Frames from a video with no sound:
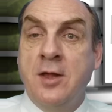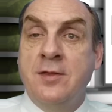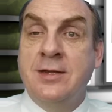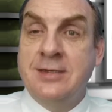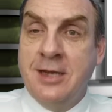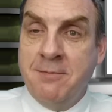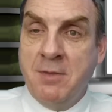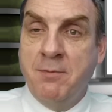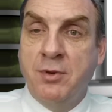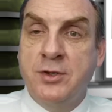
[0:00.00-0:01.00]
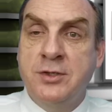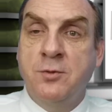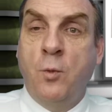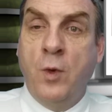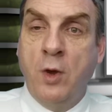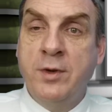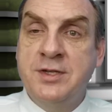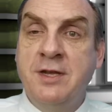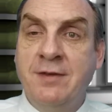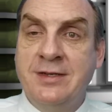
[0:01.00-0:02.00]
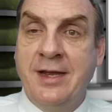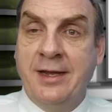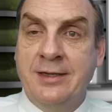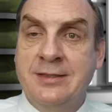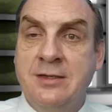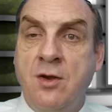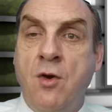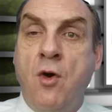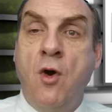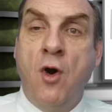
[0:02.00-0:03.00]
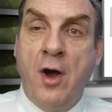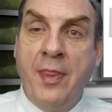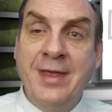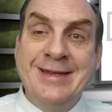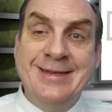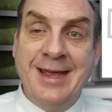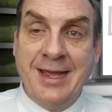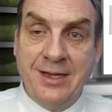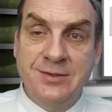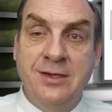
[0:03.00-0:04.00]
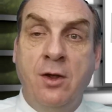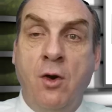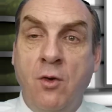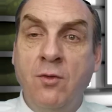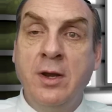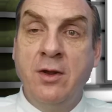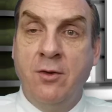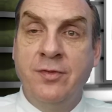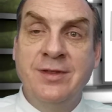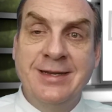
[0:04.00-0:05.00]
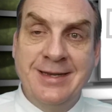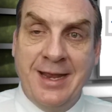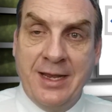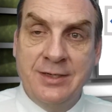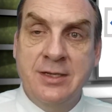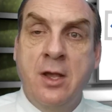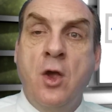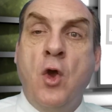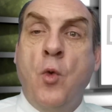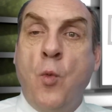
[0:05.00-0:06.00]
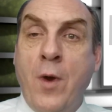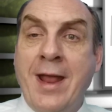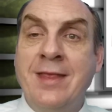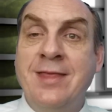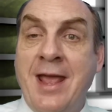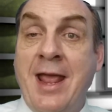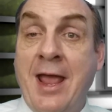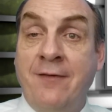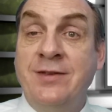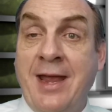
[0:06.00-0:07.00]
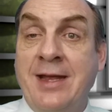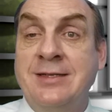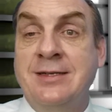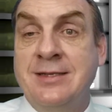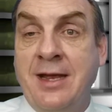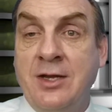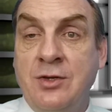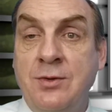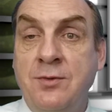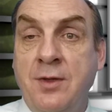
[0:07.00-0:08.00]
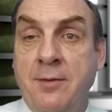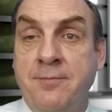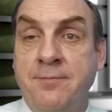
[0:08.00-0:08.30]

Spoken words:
The team members will receive a text on the days and only on the days when they have tasks assigned to them.